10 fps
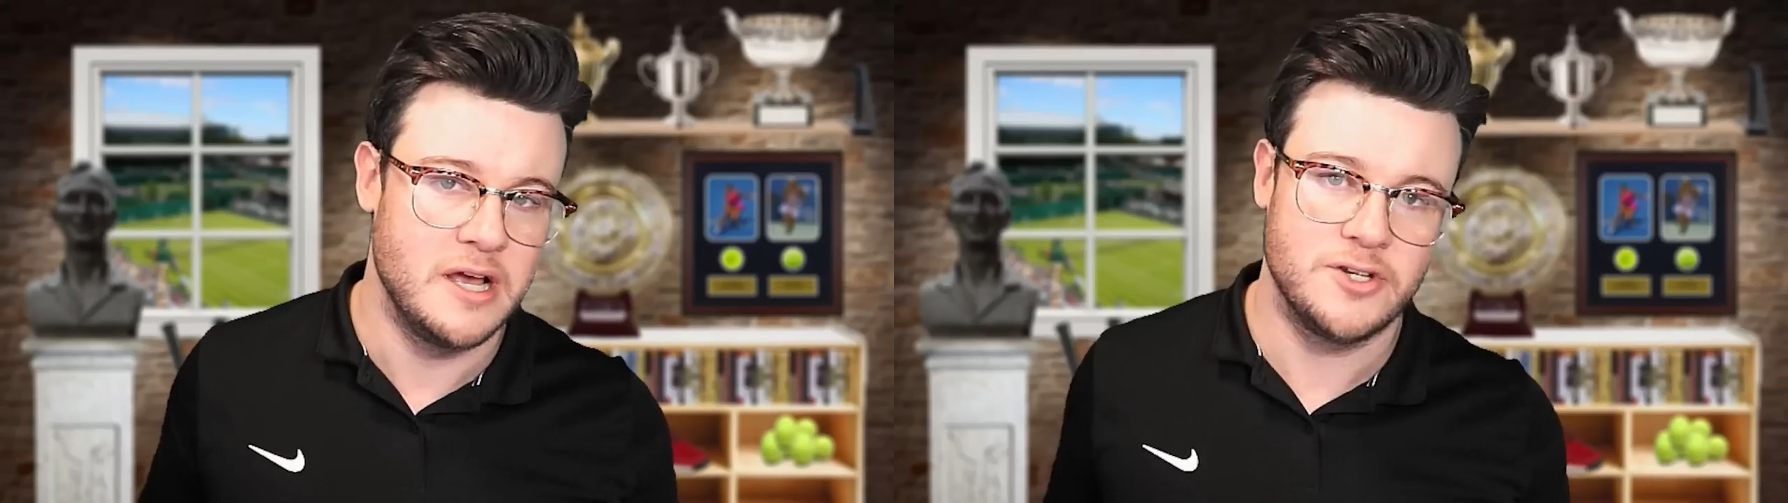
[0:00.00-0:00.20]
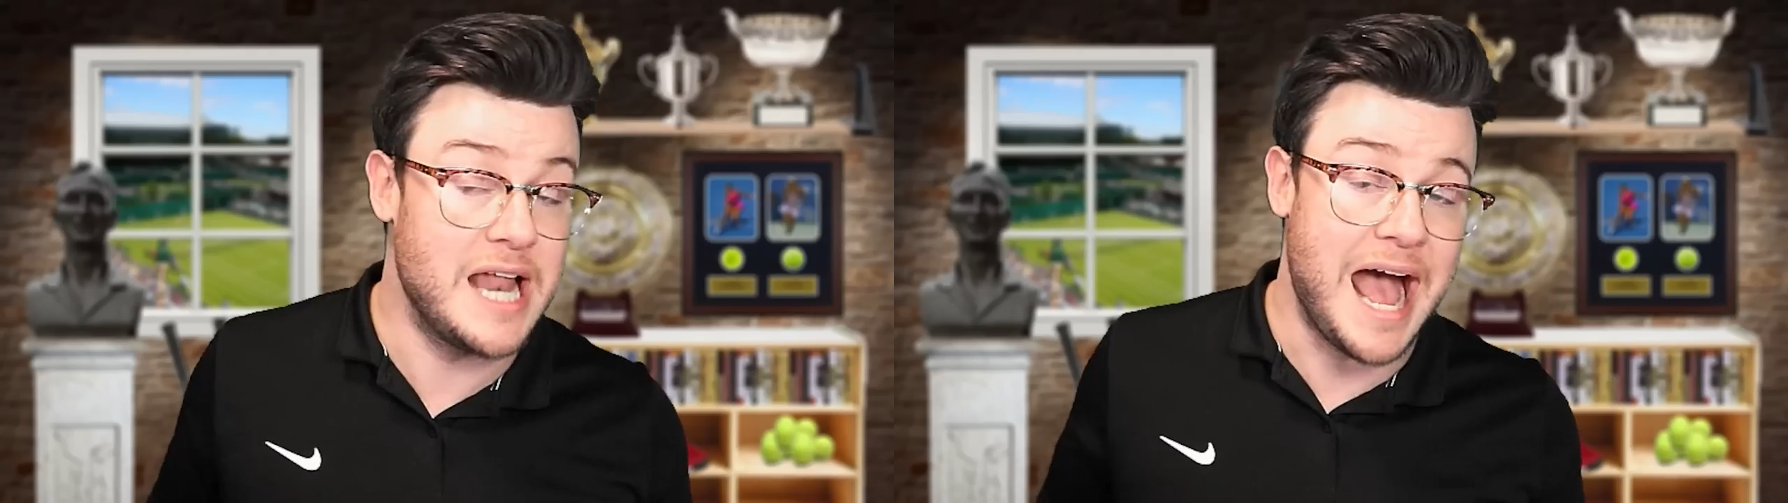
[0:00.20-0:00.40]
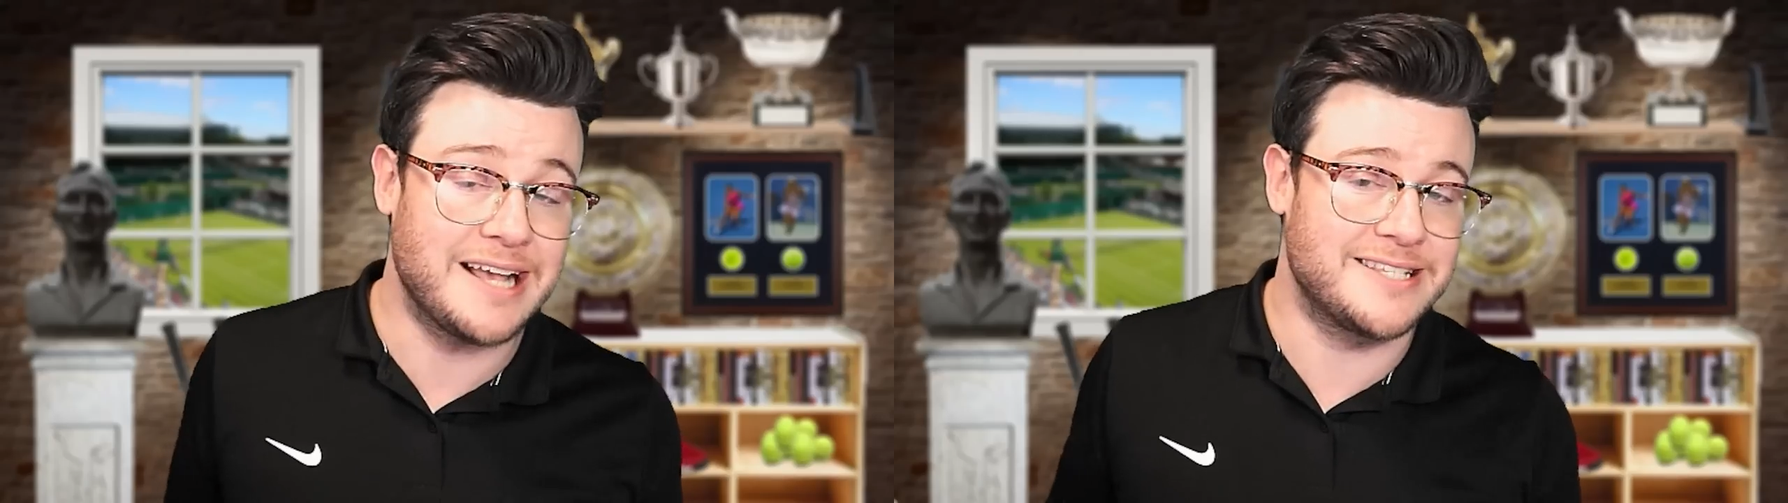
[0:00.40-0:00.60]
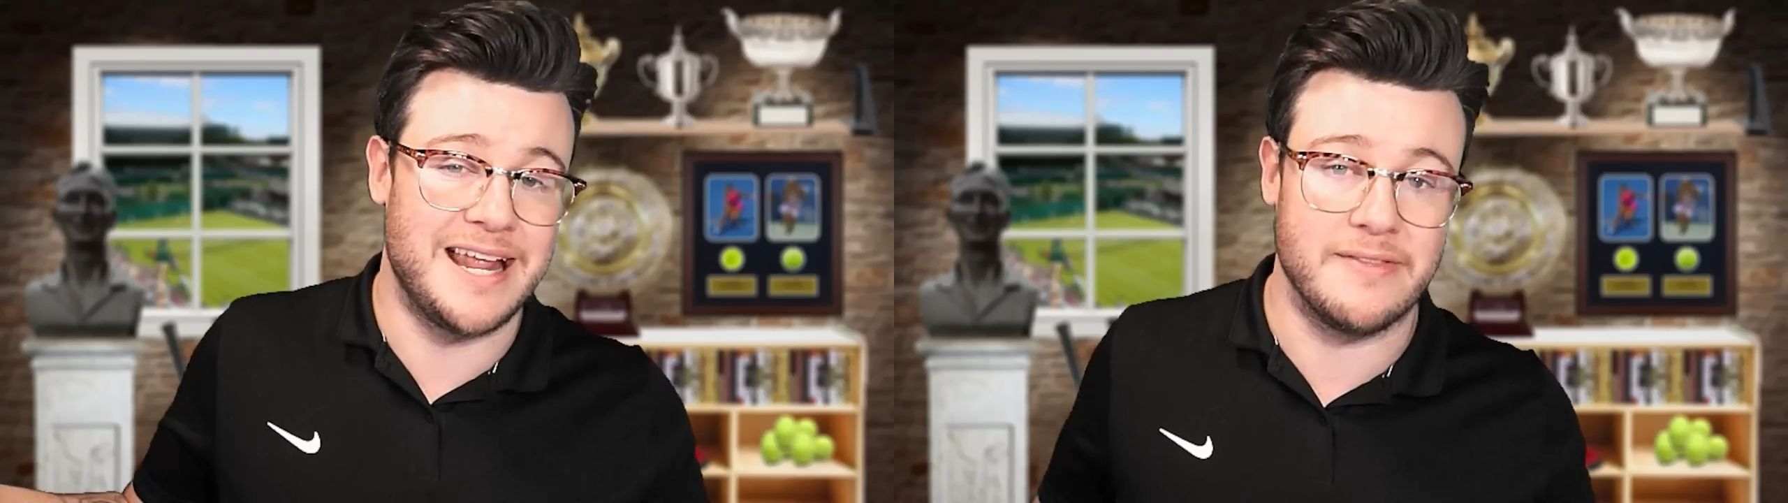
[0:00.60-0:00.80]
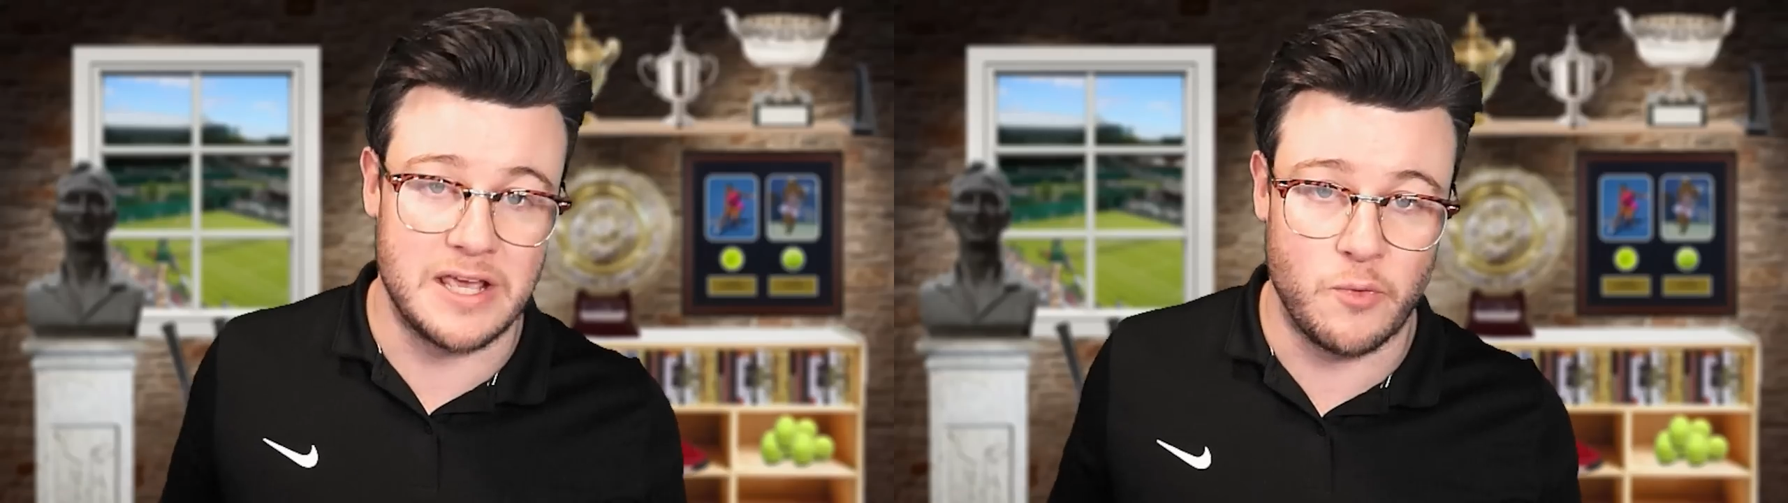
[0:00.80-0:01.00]
she didn't
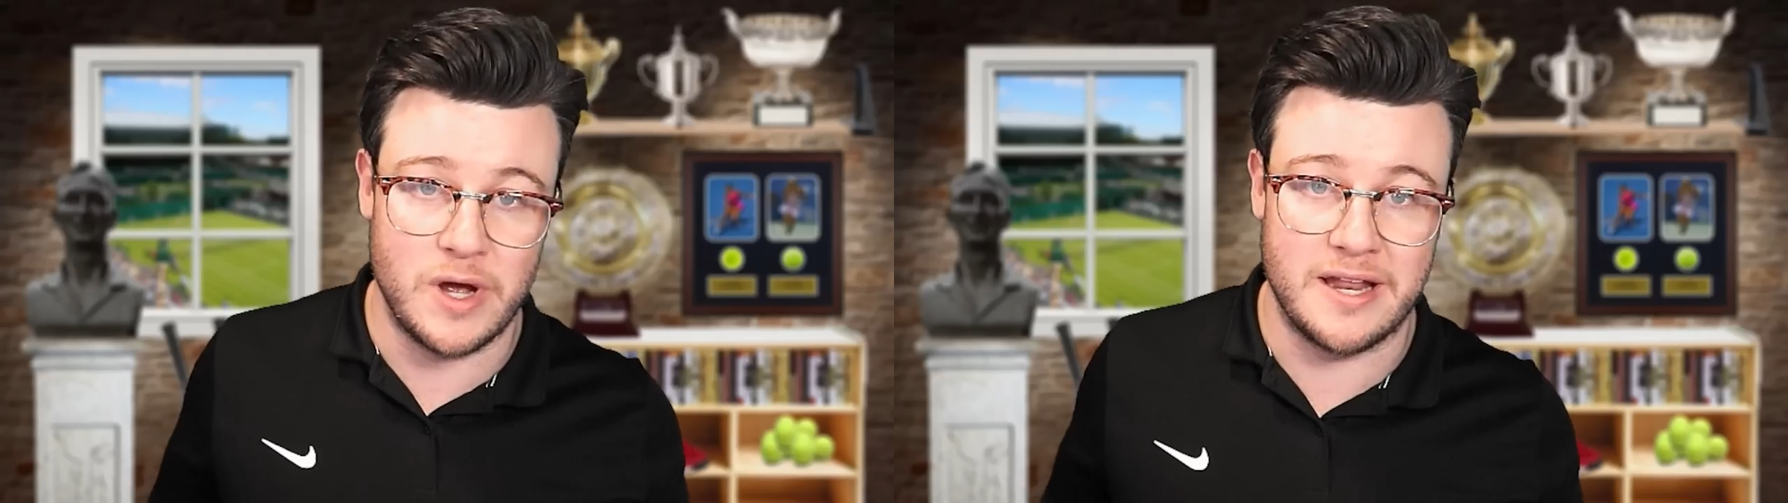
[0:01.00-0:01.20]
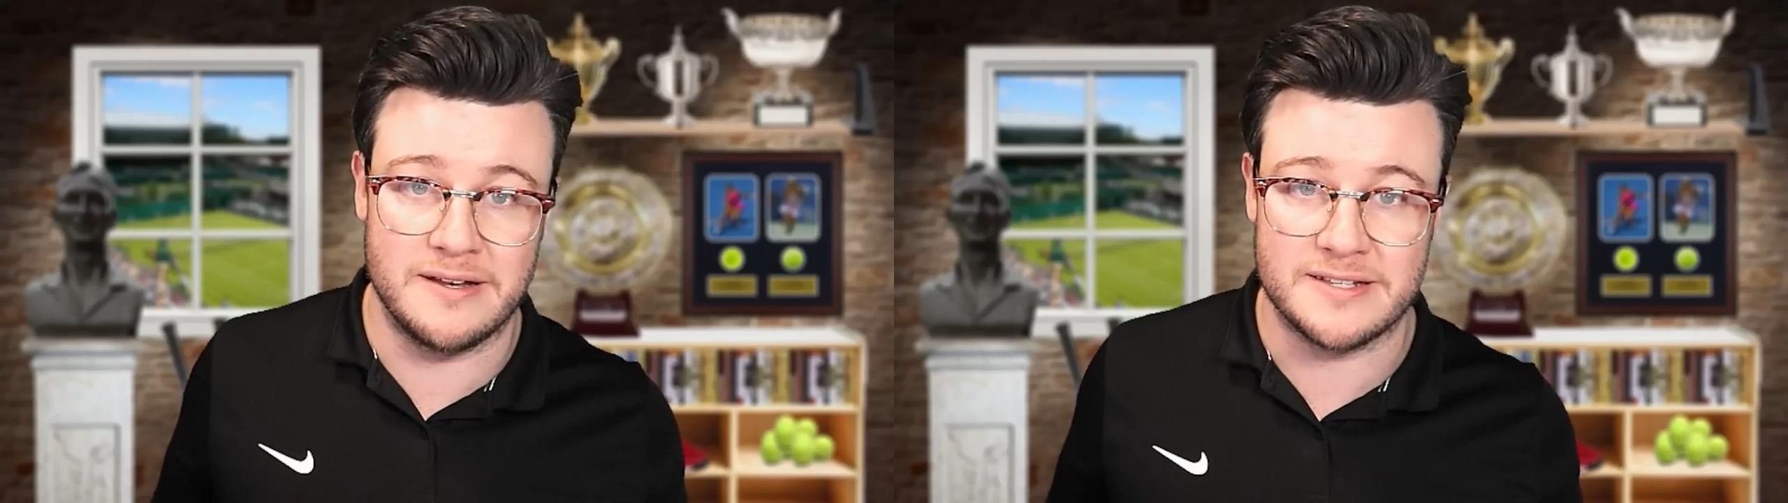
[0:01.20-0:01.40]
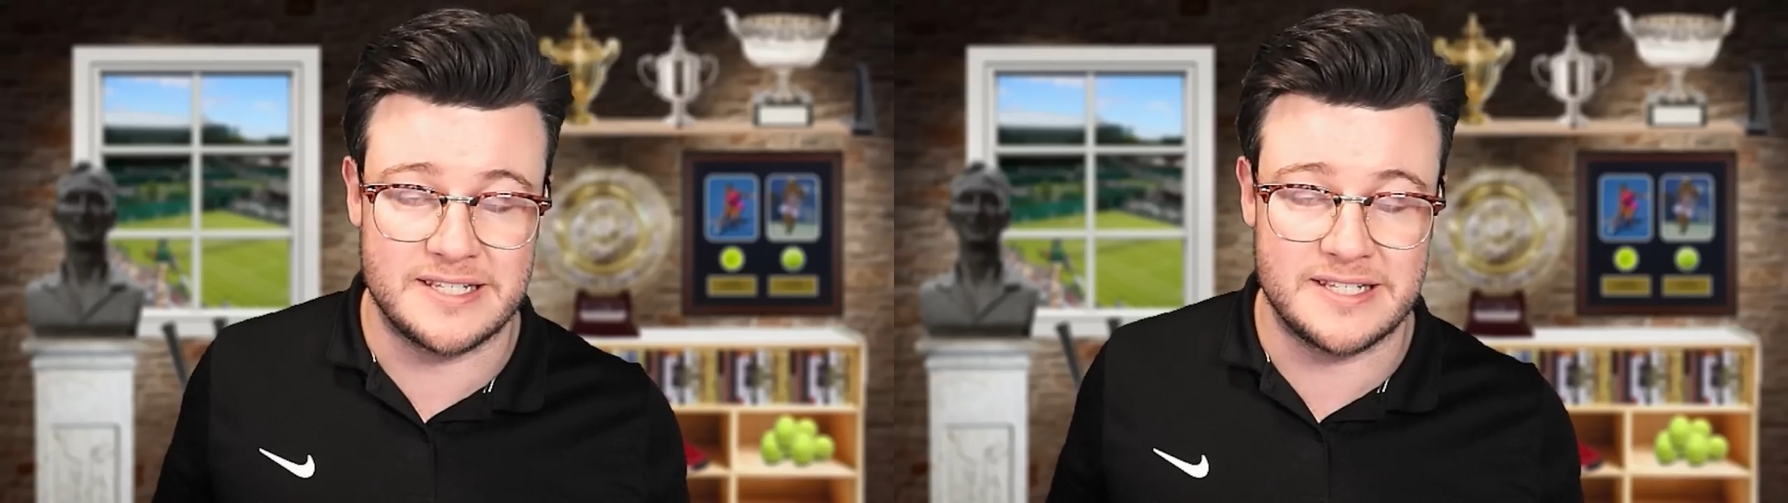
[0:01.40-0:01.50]
accidentally win